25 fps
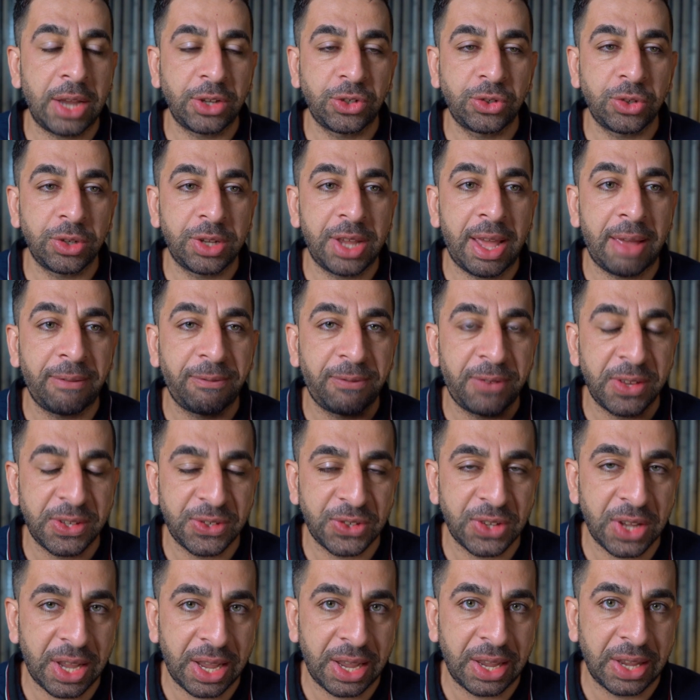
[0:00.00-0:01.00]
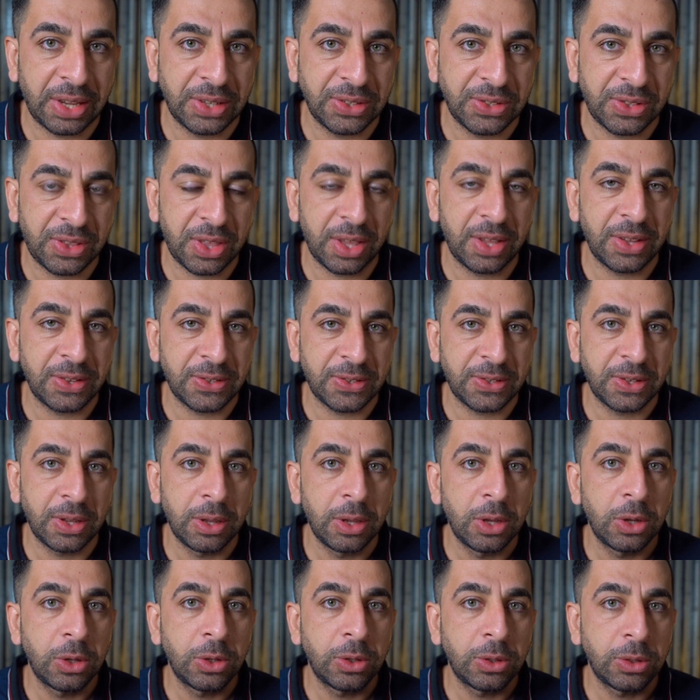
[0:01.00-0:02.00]
should emphasize this
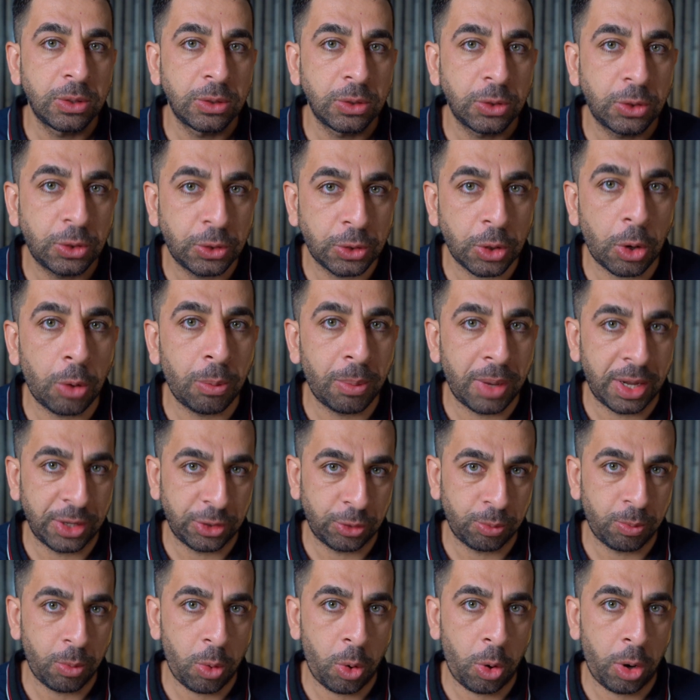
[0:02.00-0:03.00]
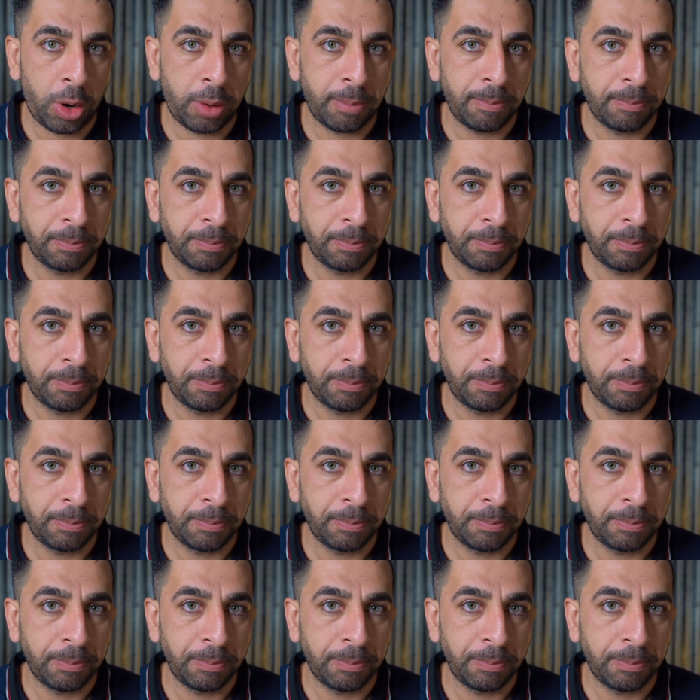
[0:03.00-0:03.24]
so much more.